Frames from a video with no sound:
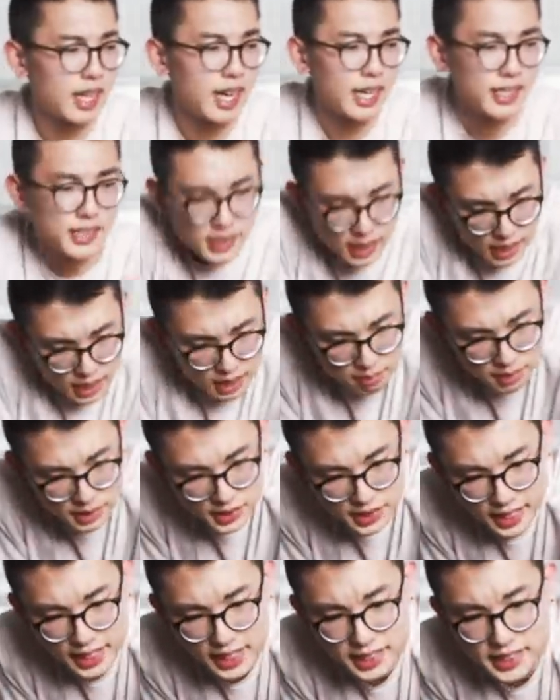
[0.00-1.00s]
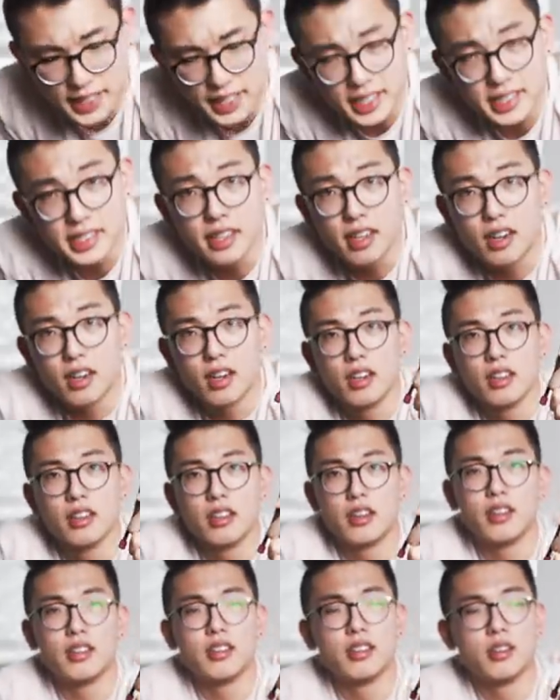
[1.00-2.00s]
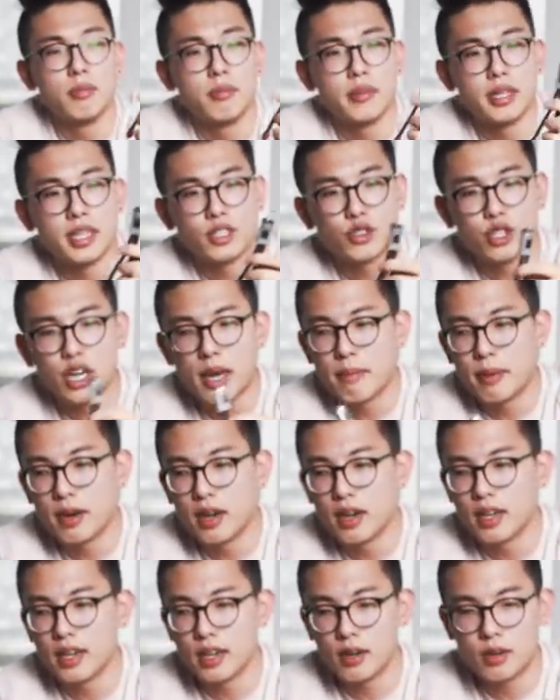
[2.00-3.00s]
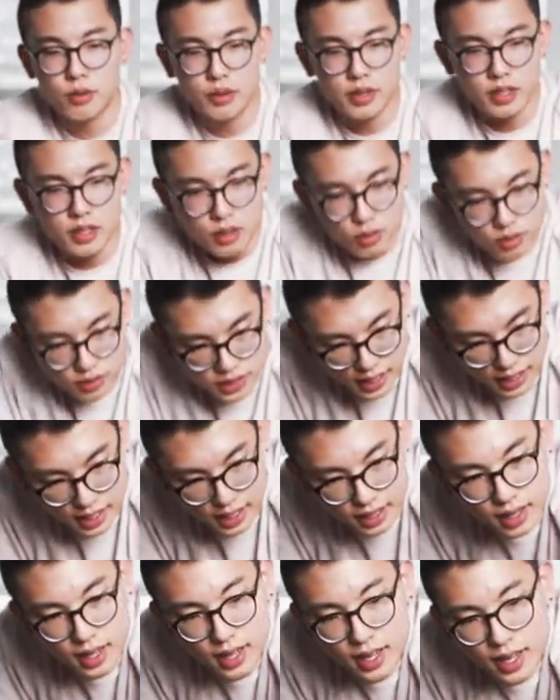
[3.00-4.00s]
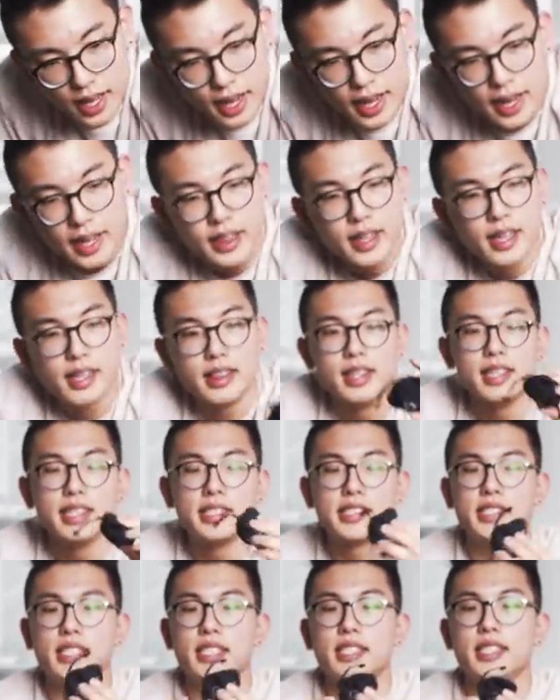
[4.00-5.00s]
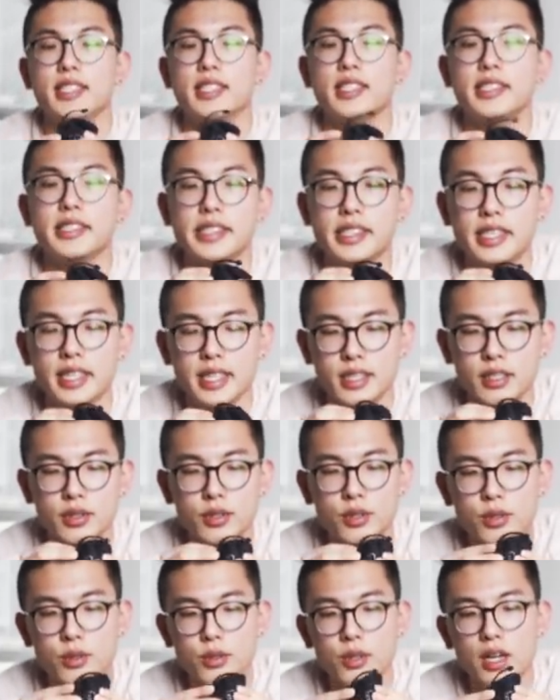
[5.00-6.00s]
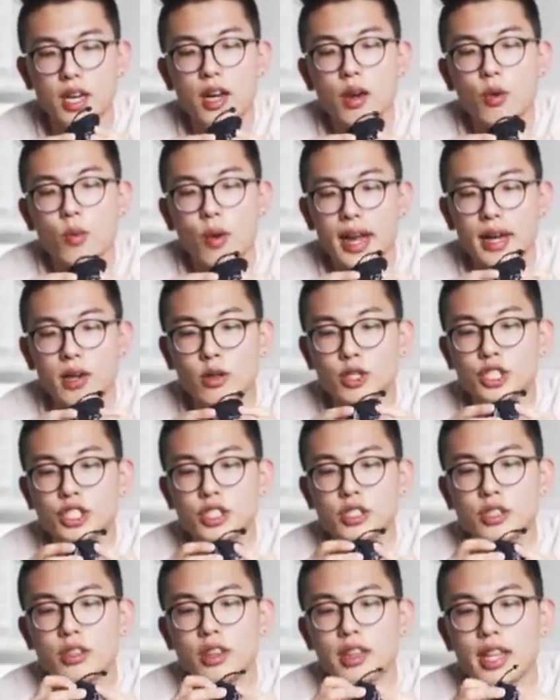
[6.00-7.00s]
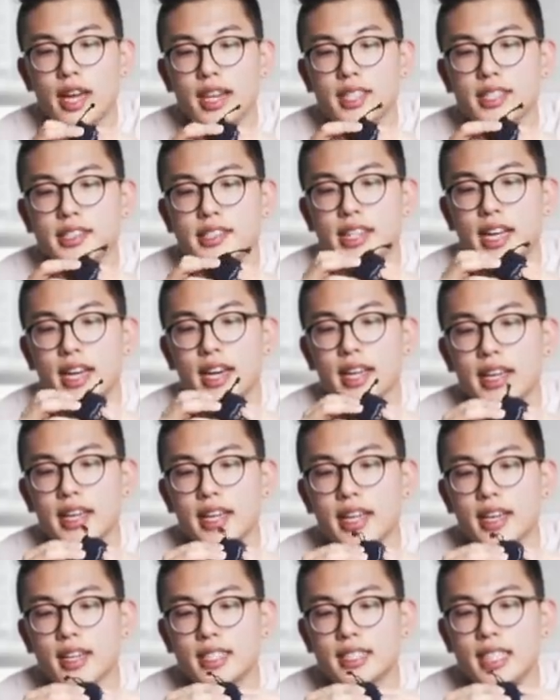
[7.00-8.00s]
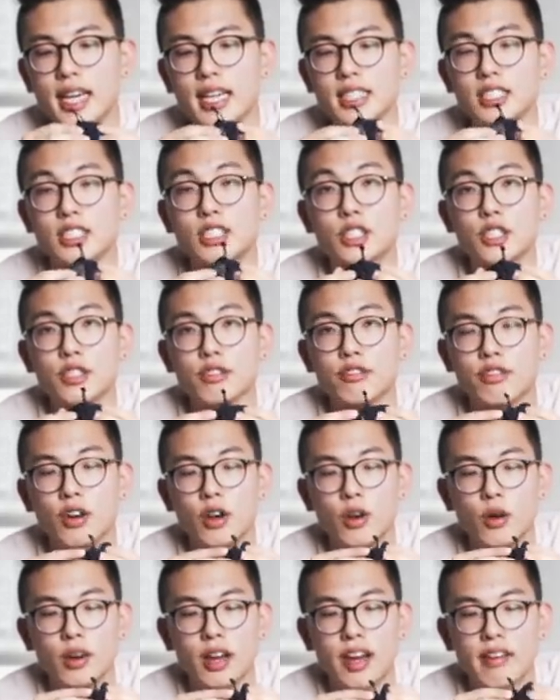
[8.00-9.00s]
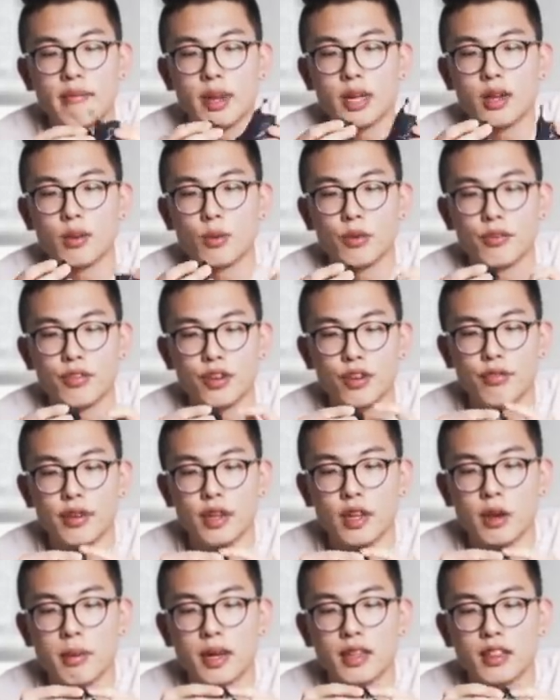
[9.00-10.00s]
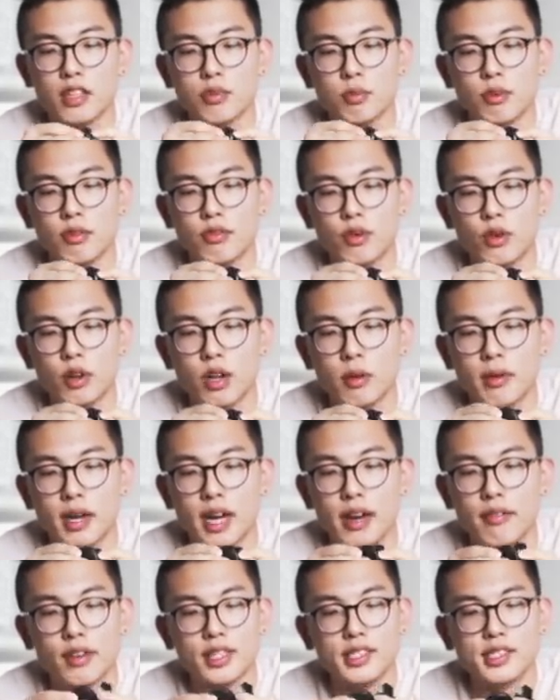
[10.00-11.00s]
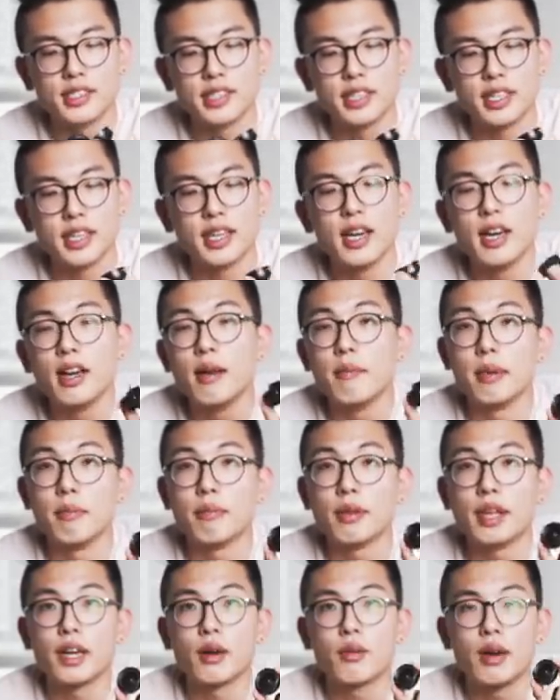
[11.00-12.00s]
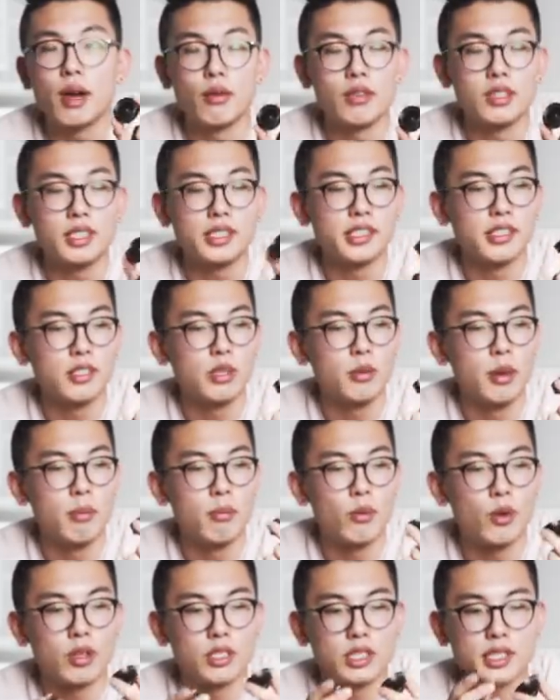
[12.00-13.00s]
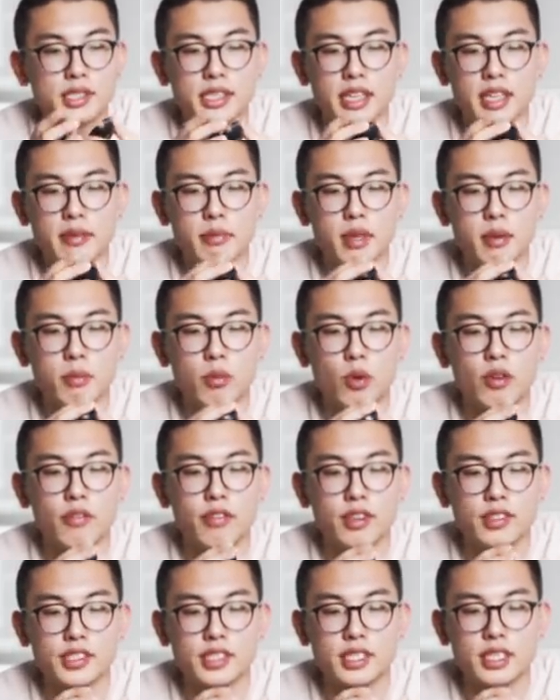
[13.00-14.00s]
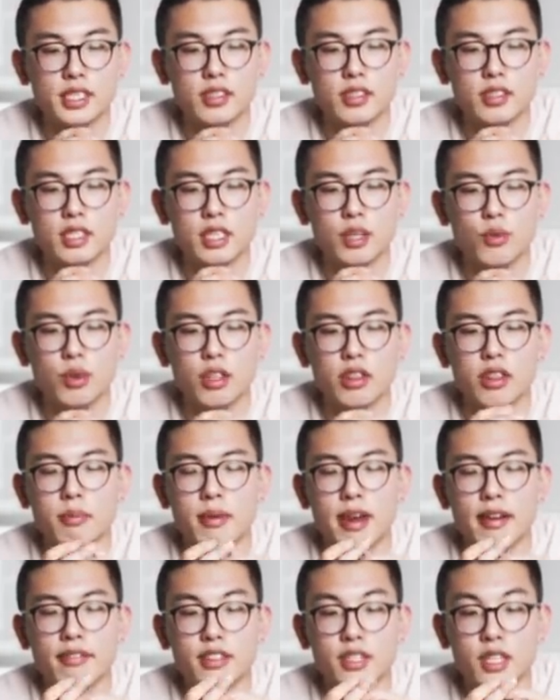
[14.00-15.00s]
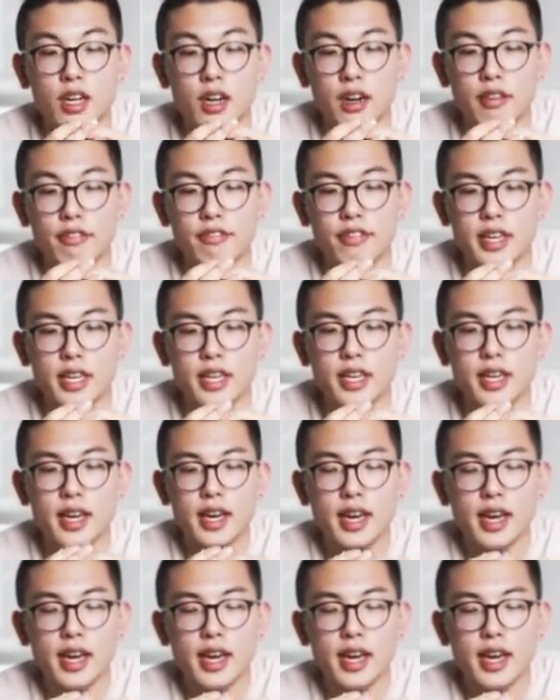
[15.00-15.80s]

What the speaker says: last miscellaneous things are a little mini tripod. I don't really use that. And then this is the new Rhino Shield lens that can attach to your phone. I've made a review video about this before, but I've recently been playing around with this a little bit more just to give me more versatility with my photography,